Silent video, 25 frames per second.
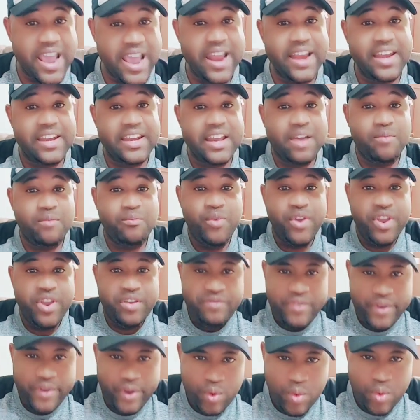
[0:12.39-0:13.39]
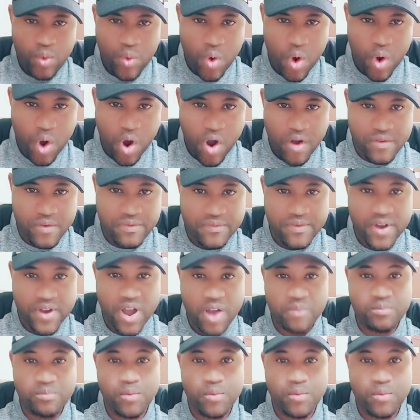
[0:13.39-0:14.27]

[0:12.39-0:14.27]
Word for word: and the review of uh,